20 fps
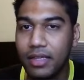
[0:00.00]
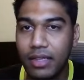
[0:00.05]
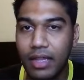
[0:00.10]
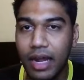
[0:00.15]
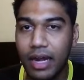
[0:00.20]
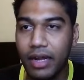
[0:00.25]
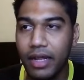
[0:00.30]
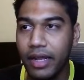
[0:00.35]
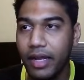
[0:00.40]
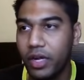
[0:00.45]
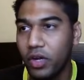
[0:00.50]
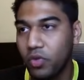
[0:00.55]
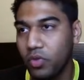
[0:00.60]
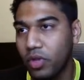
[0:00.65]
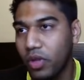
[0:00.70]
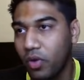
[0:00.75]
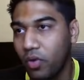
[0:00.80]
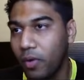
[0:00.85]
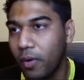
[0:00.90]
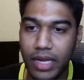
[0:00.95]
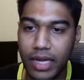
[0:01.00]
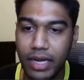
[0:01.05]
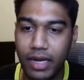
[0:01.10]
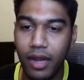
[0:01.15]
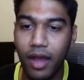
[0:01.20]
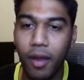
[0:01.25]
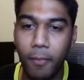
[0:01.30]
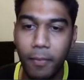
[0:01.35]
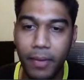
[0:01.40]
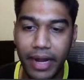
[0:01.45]
that into
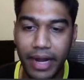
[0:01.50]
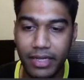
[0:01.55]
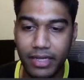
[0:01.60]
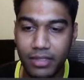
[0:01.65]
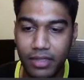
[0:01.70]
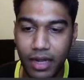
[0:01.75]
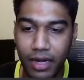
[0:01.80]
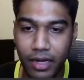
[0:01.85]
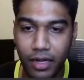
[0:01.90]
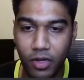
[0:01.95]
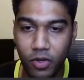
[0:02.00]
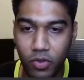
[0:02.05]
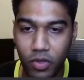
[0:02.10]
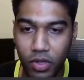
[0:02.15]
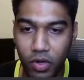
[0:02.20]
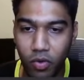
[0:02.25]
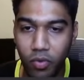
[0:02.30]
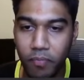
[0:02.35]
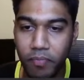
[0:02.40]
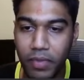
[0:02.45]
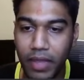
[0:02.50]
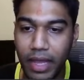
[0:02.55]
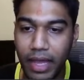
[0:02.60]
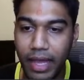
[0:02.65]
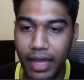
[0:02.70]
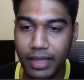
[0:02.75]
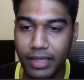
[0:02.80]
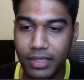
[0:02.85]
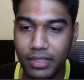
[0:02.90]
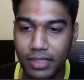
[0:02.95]
the row,
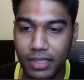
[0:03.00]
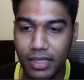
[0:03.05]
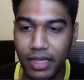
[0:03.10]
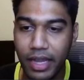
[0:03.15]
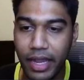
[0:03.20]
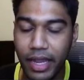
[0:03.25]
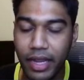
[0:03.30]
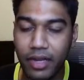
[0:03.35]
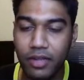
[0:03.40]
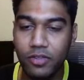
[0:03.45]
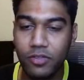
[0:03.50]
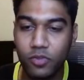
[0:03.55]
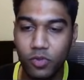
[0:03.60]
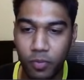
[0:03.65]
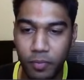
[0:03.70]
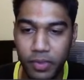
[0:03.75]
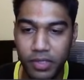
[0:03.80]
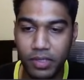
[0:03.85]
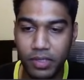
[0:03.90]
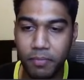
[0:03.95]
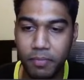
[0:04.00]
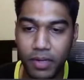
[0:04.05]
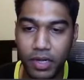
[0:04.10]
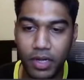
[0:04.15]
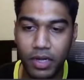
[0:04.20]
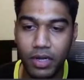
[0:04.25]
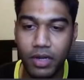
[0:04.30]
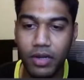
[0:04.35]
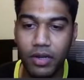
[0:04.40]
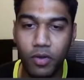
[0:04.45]
and this is again super simple
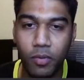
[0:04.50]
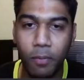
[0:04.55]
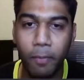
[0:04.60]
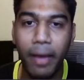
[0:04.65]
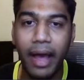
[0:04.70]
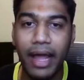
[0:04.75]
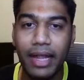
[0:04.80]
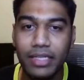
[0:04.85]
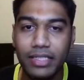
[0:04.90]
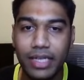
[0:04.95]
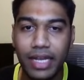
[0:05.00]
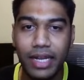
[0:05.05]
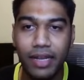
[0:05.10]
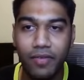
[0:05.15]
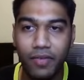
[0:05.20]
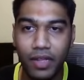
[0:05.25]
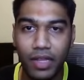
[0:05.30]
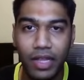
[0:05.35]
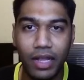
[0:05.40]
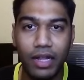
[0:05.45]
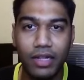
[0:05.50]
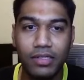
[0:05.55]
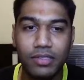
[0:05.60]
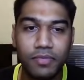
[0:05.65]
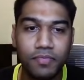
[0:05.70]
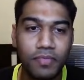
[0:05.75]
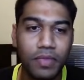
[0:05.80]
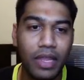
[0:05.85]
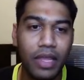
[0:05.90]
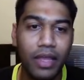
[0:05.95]
to match and everything else.
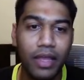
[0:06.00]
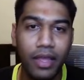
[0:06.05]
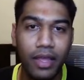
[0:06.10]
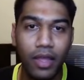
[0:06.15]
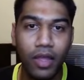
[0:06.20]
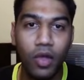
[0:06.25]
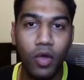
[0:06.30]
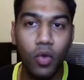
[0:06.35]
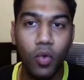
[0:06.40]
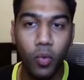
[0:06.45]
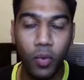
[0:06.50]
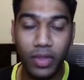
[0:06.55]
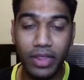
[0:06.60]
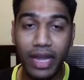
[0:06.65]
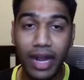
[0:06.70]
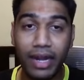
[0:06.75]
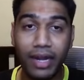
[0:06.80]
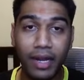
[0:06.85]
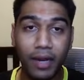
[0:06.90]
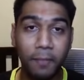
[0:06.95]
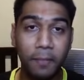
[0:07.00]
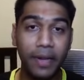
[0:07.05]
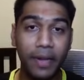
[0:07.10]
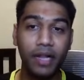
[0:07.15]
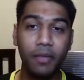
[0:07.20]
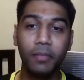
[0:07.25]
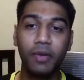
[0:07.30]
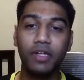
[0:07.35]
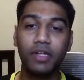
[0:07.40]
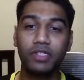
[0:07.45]
With that, it pretty
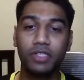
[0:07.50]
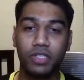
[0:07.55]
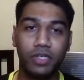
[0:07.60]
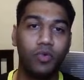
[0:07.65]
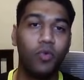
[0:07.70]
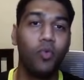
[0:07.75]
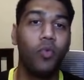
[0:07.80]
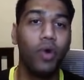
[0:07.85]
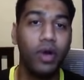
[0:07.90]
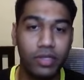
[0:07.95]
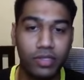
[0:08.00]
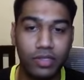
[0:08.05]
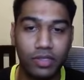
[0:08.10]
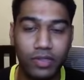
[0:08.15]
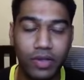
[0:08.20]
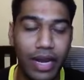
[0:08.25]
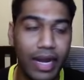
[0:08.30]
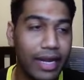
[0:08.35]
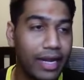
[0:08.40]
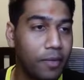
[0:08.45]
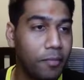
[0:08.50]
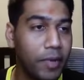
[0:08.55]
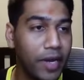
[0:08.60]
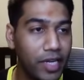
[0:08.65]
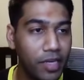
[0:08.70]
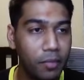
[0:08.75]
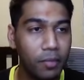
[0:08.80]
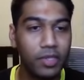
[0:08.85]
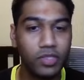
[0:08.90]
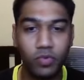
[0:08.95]
much works, right? It
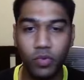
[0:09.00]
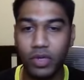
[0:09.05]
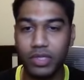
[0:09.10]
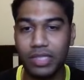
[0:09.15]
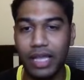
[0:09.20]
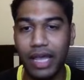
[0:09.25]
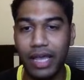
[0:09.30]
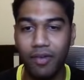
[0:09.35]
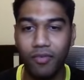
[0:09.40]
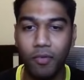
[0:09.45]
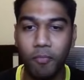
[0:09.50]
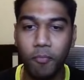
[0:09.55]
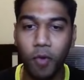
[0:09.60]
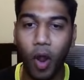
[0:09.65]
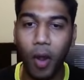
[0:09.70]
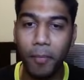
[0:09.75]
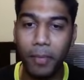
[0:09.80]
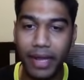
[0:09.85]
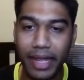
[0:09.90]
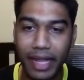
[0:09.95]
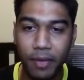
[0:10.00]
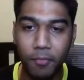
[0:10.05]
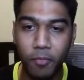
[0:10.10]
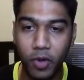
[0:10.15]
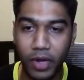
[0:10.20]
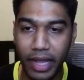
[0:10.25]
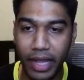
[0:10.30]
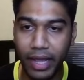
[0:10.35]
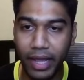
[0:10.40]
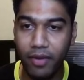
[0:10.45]
pretty much works. I have a prompt input
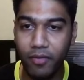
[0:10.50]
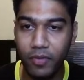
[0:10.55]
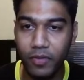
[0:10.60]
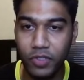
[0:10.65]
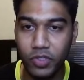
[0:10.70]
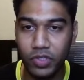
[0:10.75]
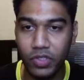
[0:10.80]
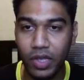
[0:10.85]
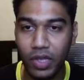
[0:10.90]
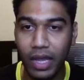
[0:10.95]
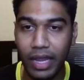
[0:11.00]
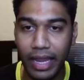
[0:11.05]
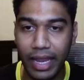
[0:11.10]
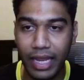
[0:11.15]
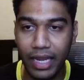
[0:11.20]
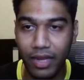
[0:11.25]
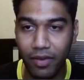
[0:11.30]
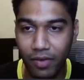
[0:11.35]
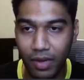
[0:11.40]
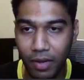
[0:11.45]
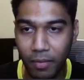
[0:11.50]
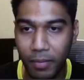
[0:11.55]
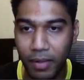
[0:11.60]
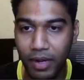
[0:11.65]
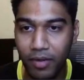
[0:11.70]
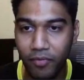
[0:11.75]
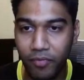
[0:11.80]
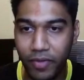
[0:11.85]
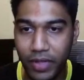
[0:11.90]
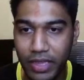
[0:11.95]
here, which is again available
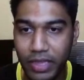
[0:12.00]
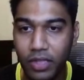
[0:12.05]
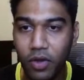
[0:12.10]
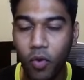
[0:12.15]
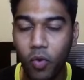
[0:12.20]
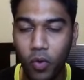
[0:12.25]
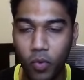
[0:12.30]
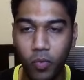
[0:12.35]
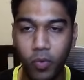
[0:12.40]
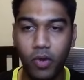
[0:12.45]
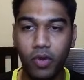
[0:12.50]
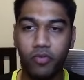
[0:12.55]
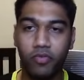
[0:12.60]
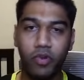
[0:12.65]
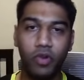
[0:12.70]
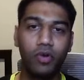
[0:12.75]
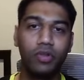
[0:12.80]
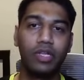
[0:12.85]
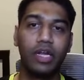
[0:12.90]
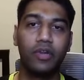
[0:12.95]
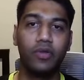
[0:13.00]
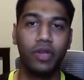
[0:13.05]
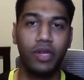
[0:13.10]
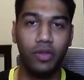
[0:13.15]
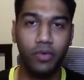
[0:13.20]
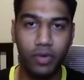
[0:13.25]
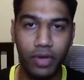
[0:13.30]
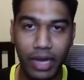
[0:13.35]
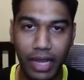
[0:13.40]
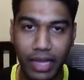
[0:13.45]
with the whole workflow that you can
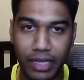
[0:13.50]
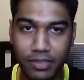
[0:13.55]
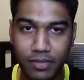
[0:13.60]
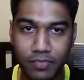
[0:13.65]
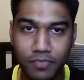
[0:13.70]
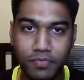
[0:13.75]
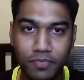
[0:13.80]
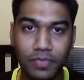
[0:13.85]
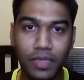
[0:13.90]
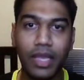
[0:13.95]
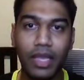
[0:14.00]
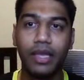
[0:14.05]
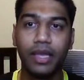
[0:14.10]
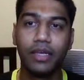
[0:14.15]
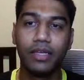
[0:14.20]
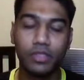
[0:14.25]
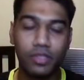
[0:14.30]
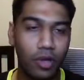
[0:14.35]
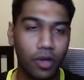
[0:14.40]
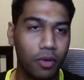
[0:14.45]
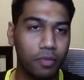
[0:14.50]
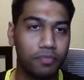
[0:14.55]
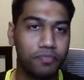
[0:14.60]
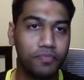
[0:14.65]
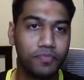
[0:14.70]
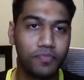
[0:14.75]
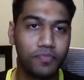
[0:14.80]
utilize. So